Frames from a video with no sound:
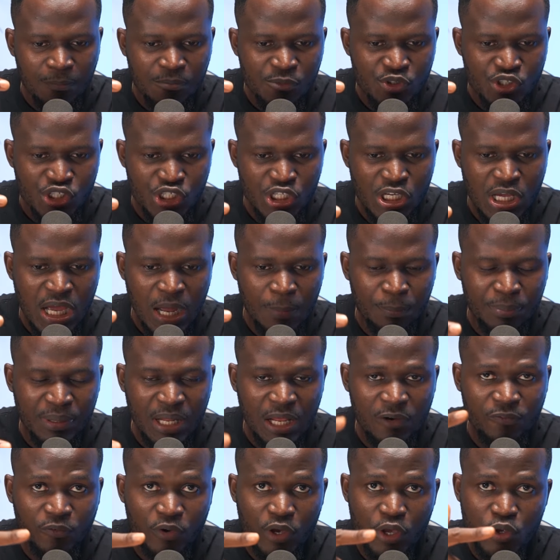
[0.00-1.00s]
She
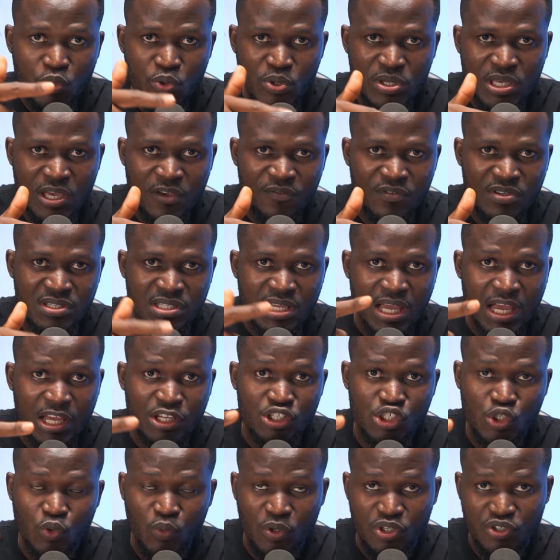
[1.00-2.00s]
applied for a UK visa
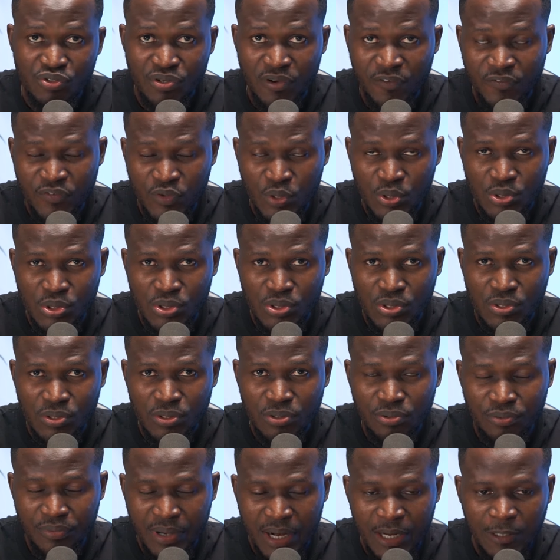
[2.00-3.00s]
and she was refused,
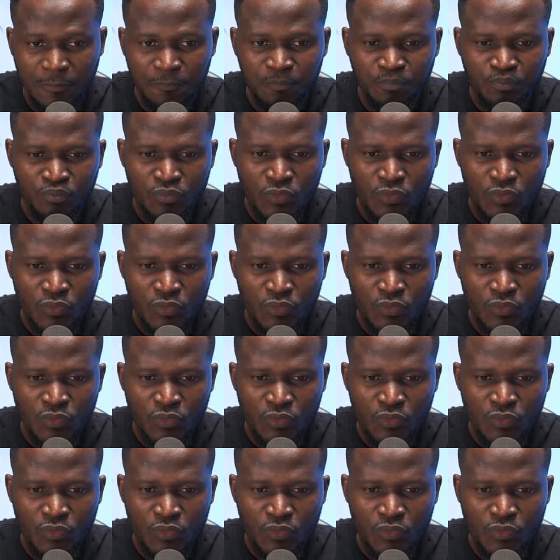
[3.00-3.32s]
right?